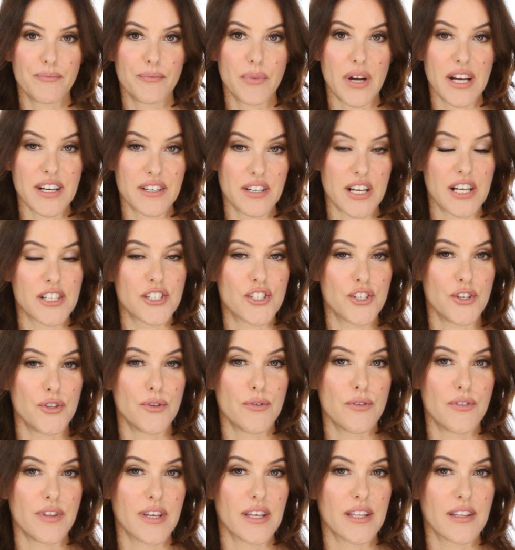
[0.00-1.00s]
But I
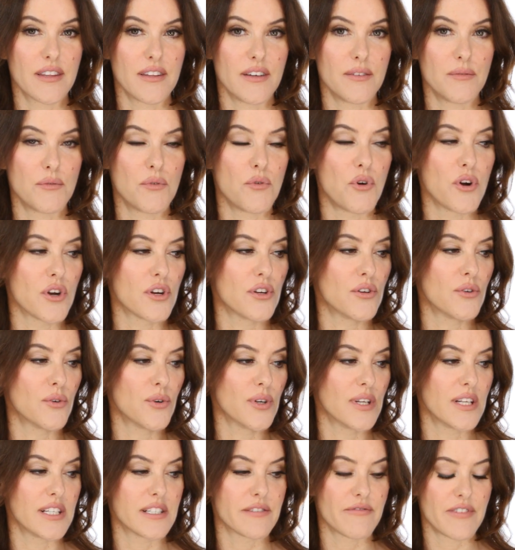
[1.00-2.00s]
do think that Moroccan
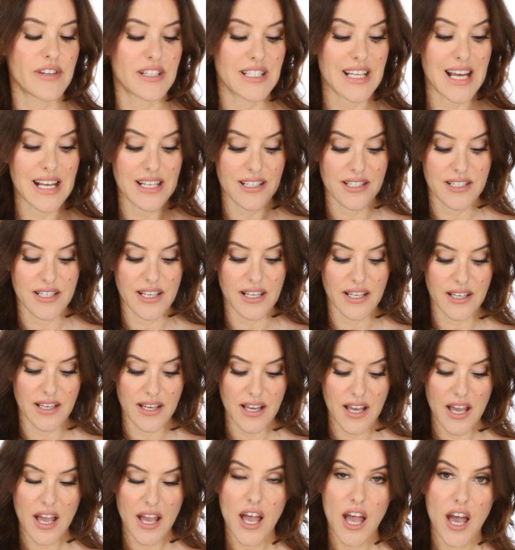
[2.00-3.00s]
oil is fantastic.
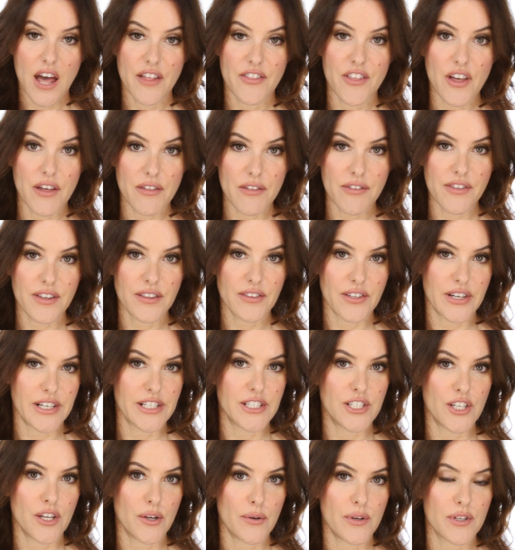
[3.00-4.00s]
The other thing that I
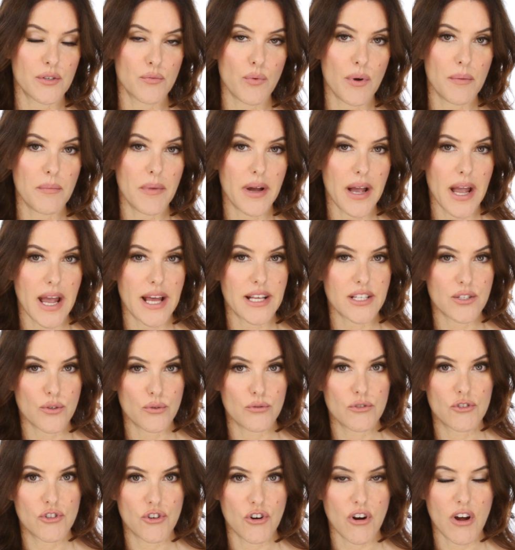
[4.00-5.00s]
do is when my hair's
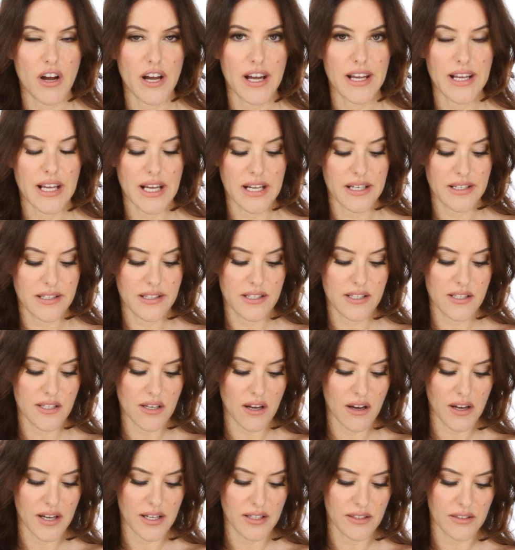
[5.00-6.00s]
all dry and
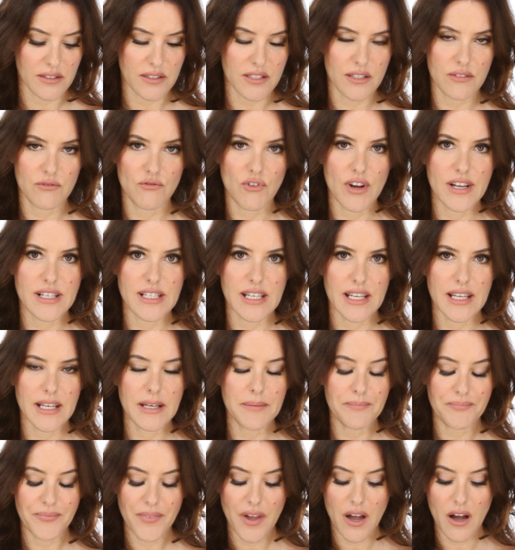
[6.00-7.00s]
styled and
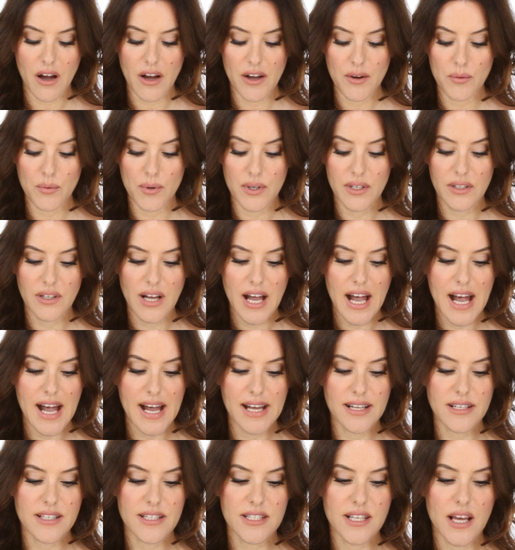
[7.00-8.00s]
ready, I will
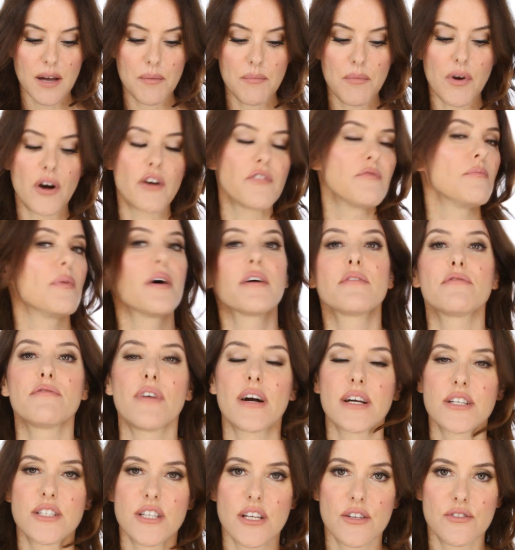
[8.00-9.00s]
add some of my
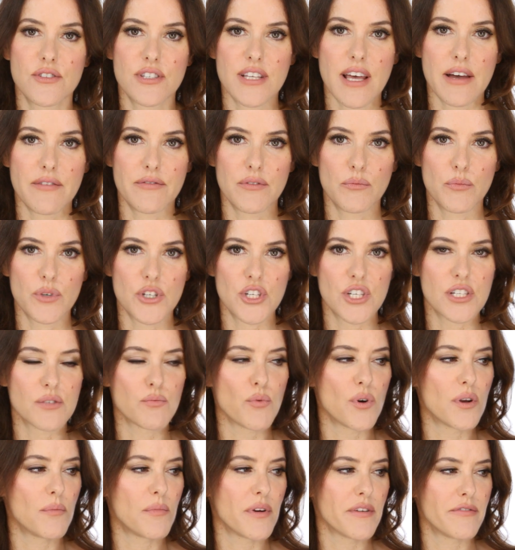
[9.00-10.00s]
Phyto 7, which is
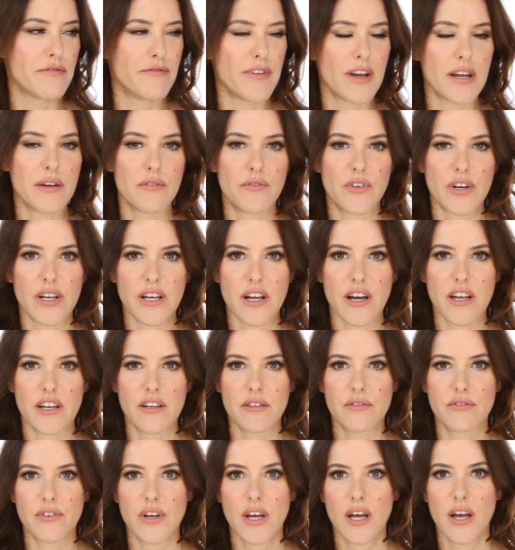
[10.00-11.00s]
one of my favourite kind
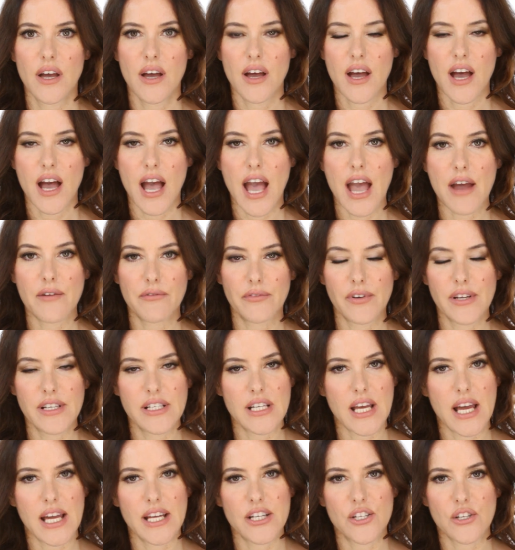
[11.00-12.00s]
of
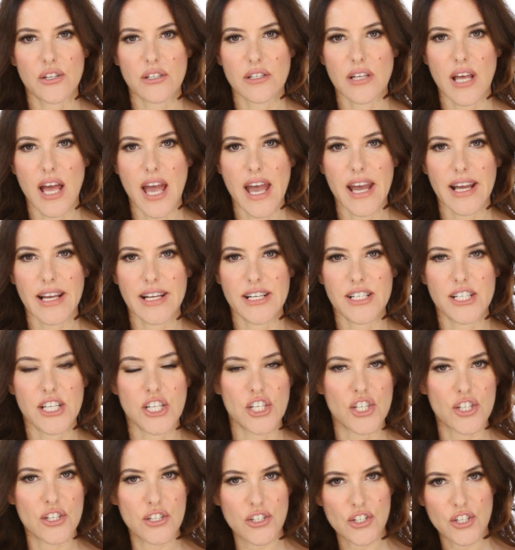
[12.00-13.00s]
everyday just hair
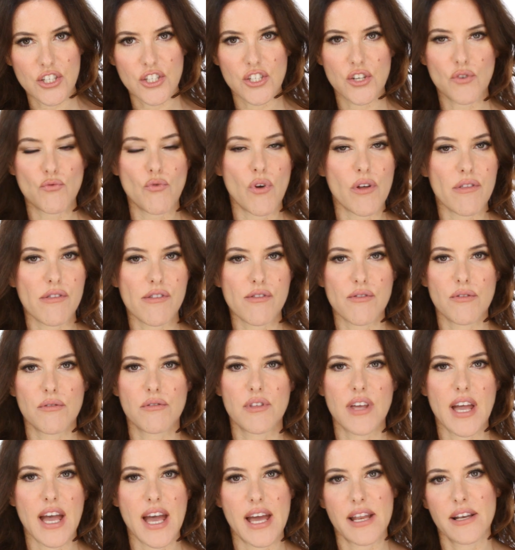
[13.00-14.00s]
conditioners, just to run through
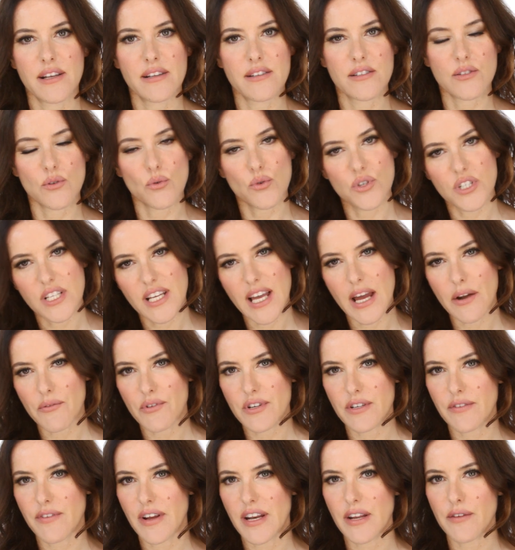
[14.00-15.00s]
the ends or to get
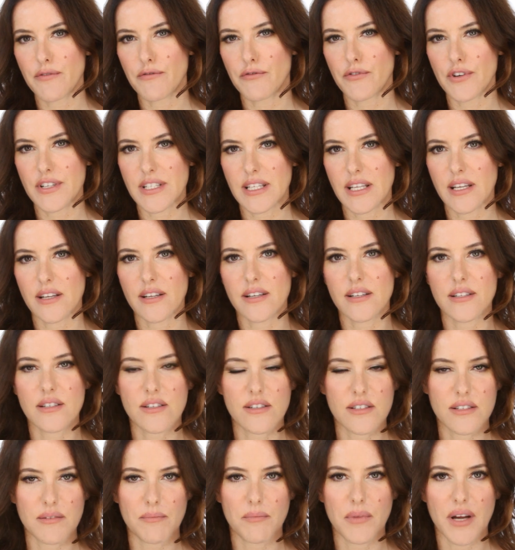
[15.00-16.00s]
rid of any frizziness,
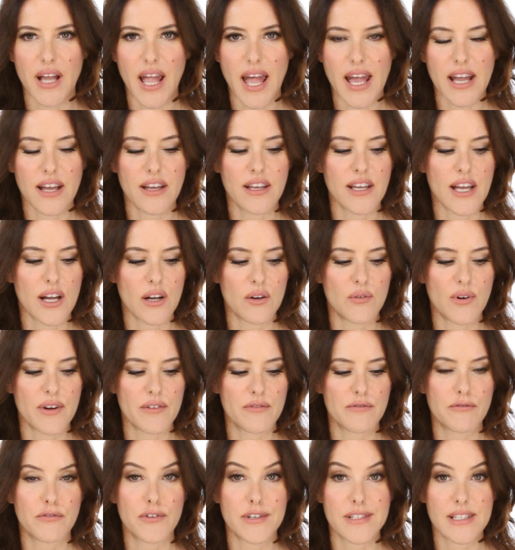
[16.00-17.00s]
because my hair can get
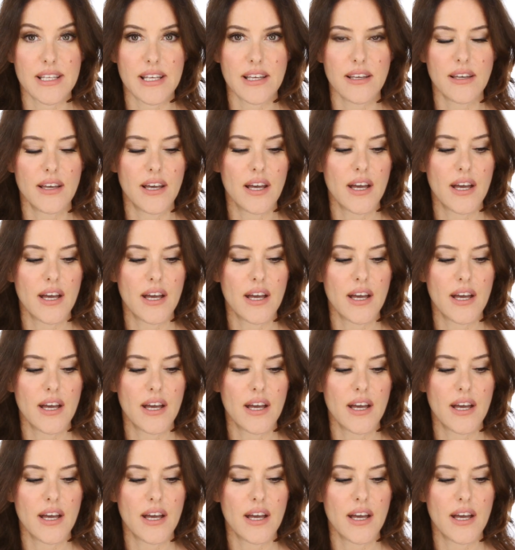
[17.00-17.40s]
quite frizzy.